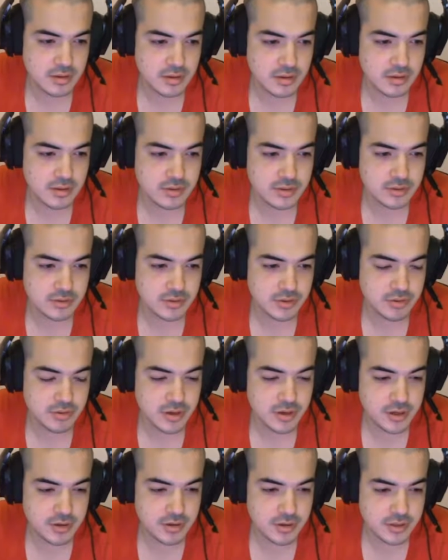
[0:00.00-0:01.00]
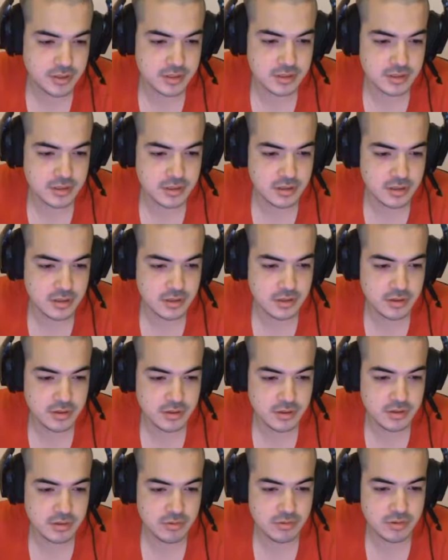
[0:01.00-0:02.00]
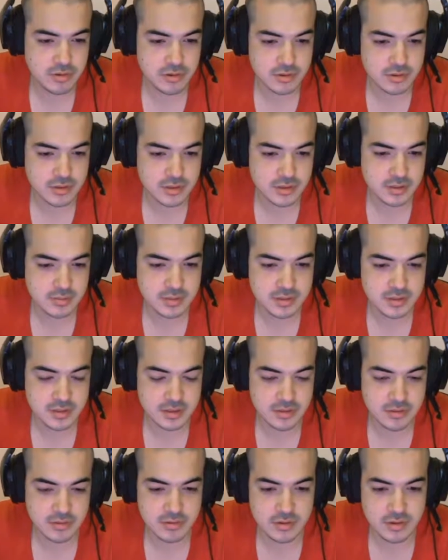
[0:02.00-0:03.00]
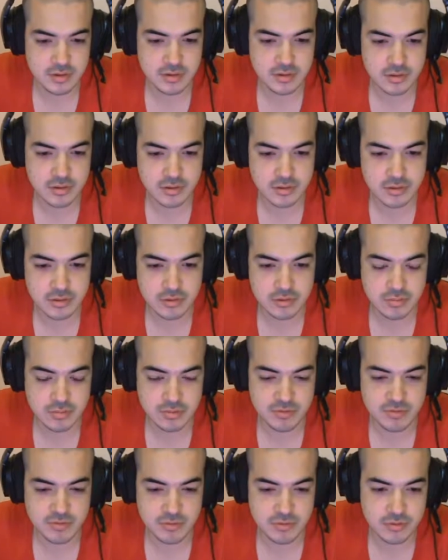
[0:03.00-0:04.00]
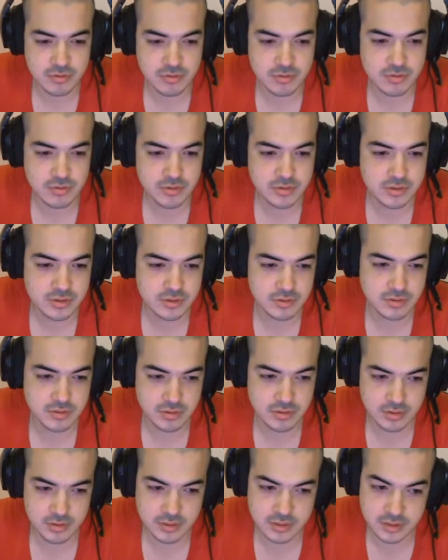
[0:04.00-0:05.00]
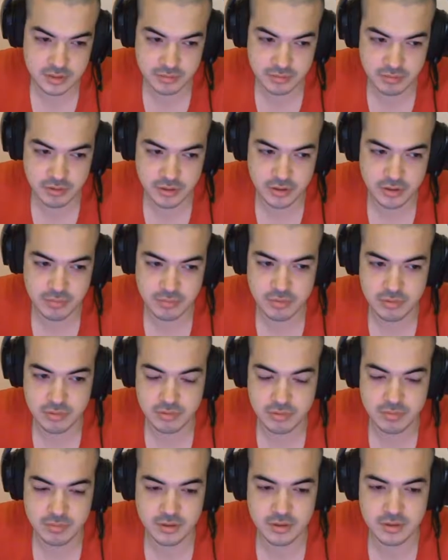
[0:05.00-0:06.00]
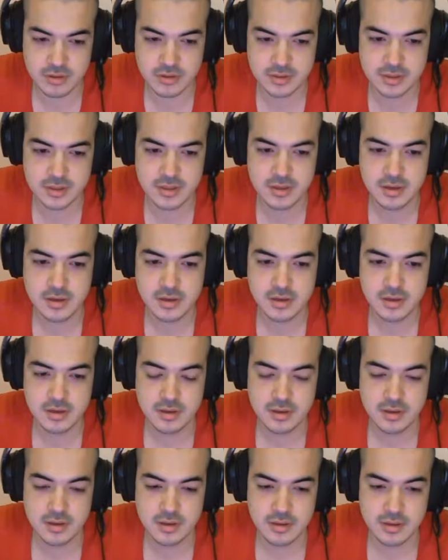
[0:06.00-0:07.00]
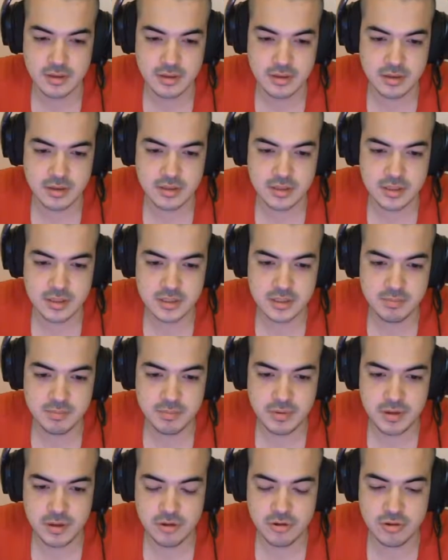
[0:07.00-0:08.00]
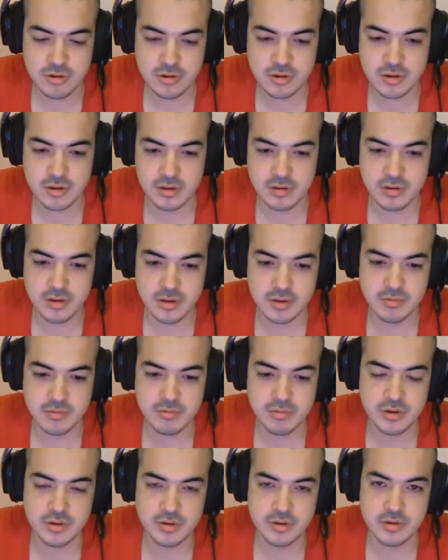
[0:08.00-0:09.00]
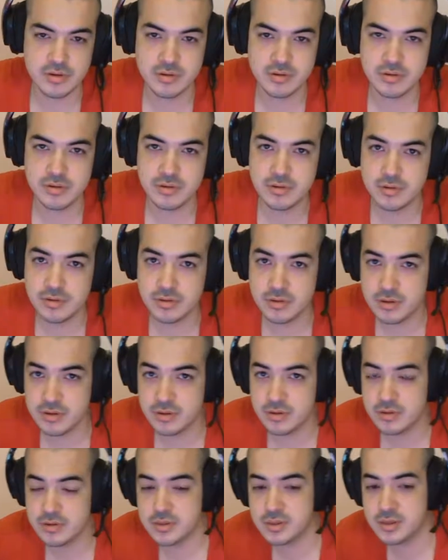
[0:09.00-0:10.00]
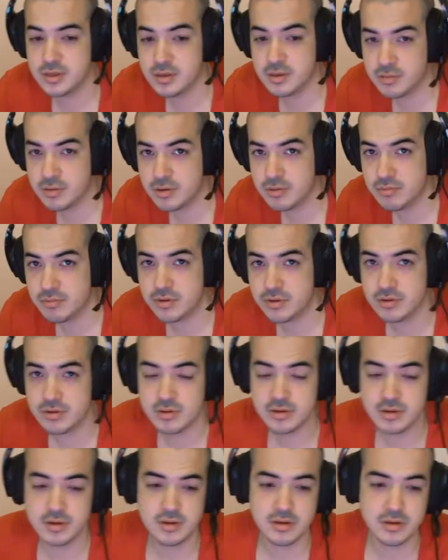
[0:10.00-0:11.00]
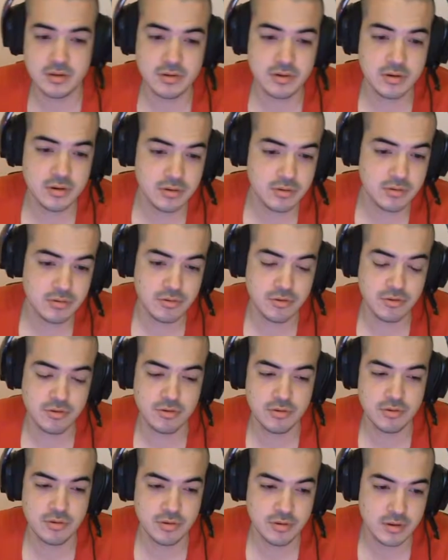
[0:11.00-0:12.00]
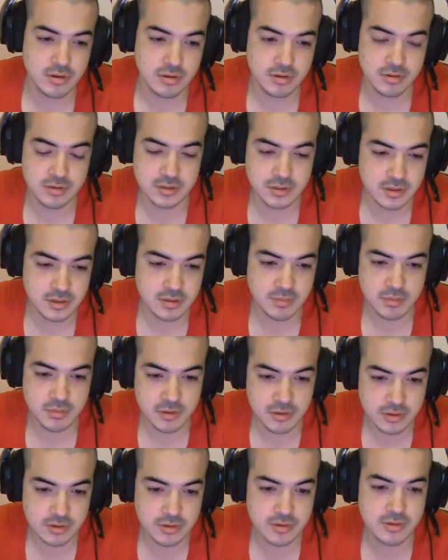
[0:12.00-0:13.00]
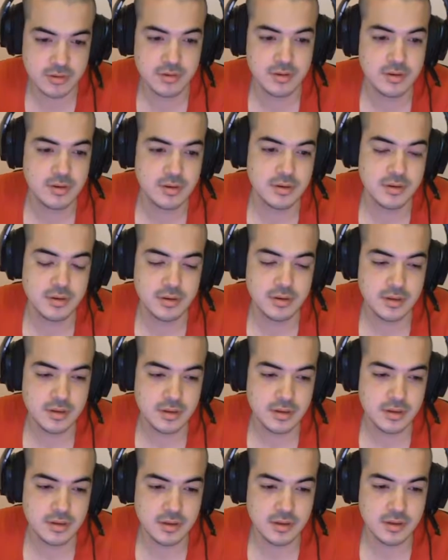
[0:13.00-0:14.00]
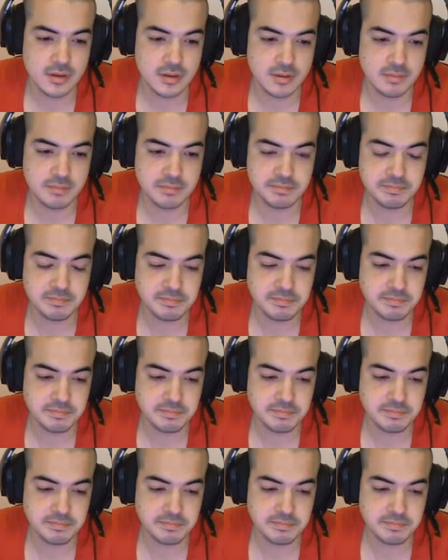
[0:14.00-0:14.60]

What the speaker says: So acquiring is learning new concepts that you did not know before. So this is really important because especially that we're not, in a stable, we're not getting coached, at least I'm not. Um,